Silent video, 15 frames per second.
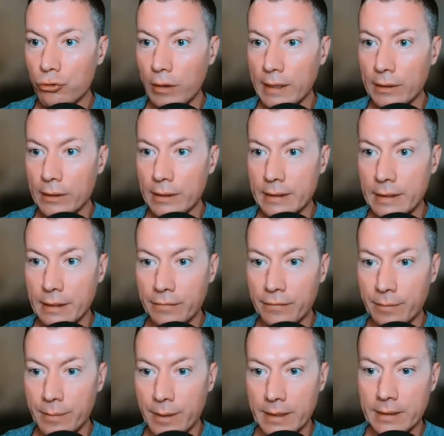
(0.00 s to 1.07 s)
trade idea
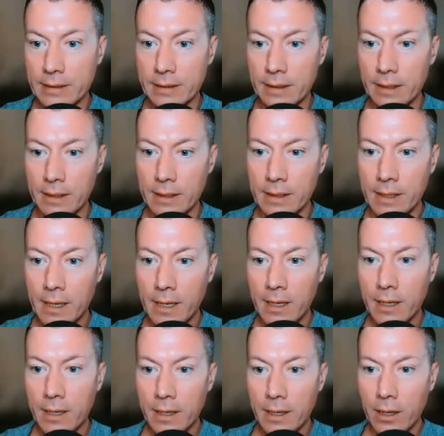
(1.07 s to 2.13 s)
from yesterday
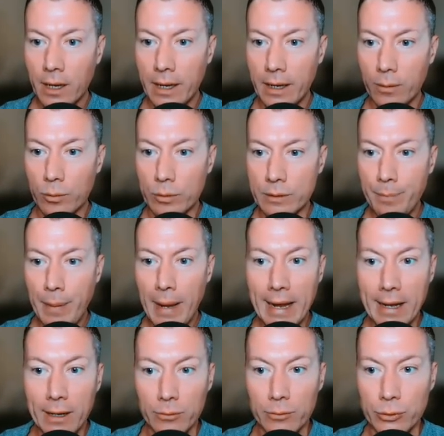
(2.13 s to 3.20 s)
was
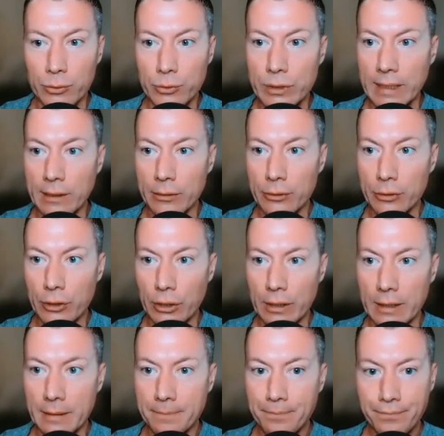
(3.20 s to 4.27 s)
pound New Zealand
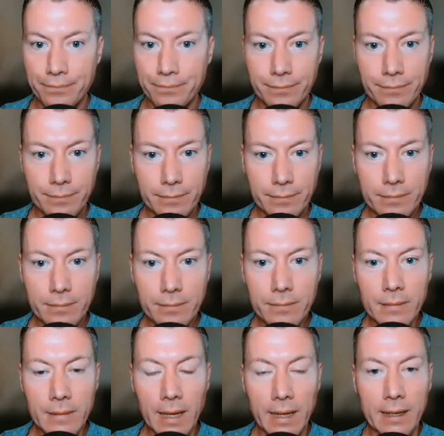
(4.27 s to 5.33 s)
dollar.
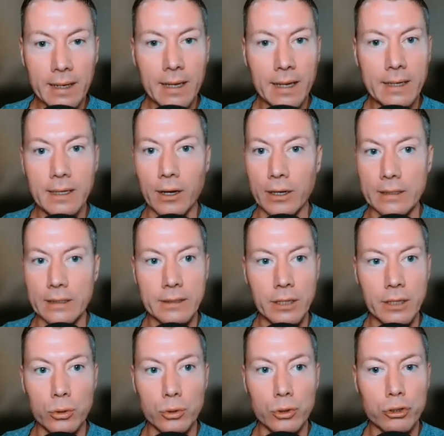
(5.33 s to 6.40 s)
And again, guys,
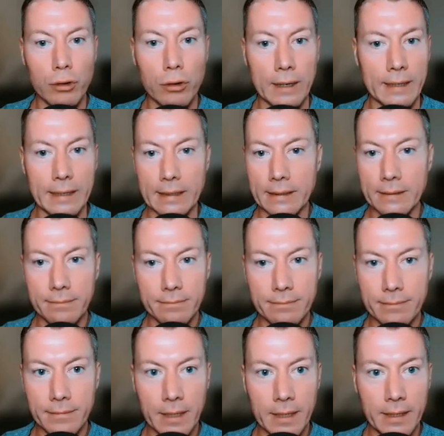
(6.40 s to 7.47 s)
no trade.
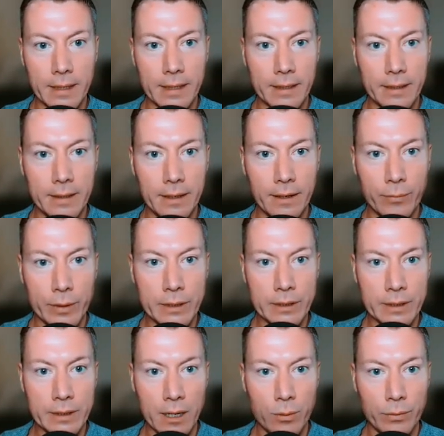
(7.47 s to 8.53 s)
If we
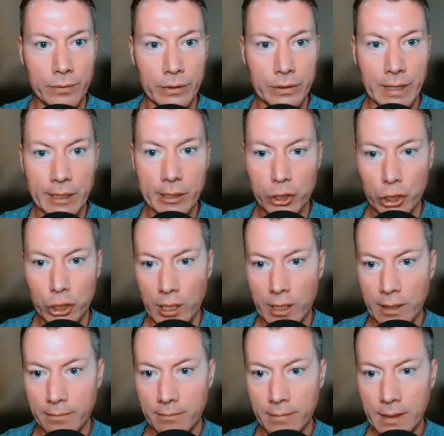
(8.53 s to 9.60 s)
start with the day
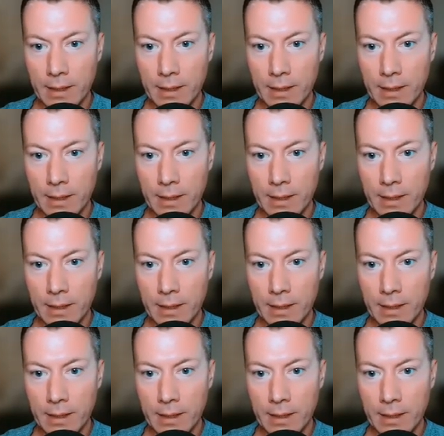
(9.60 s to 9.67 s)
chart,